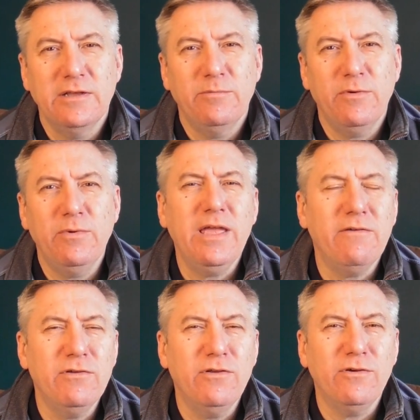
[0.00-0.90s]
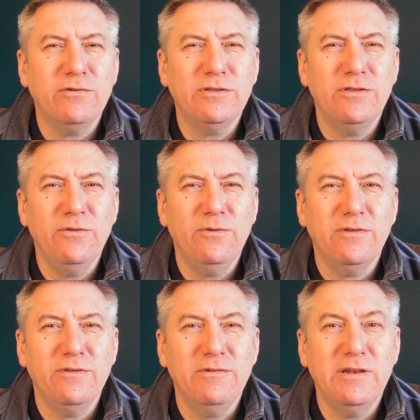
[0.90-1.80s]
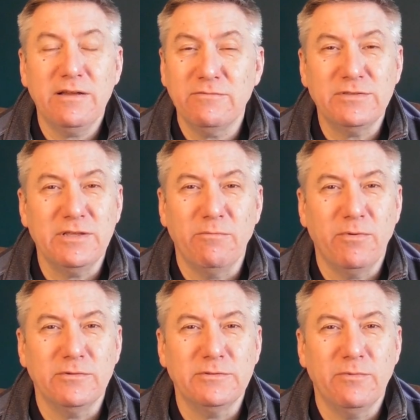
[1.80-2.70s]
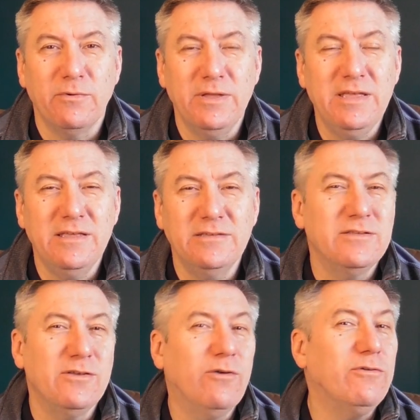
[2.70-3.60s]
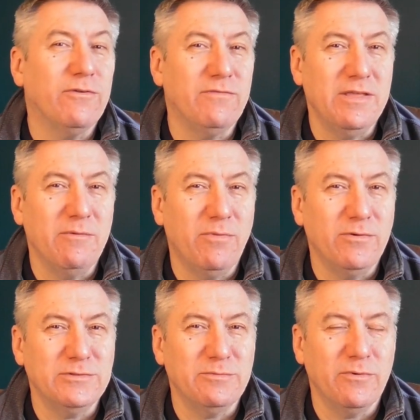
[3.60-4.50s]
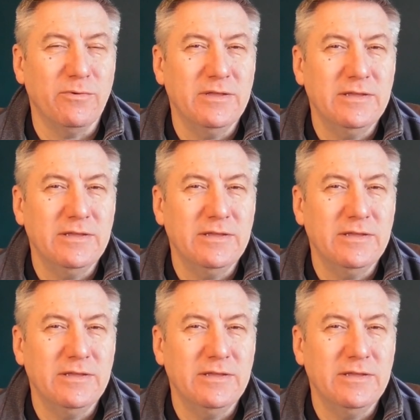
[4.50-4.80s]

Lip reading: But we have a God who loves the impossible. He is the God of the impossible.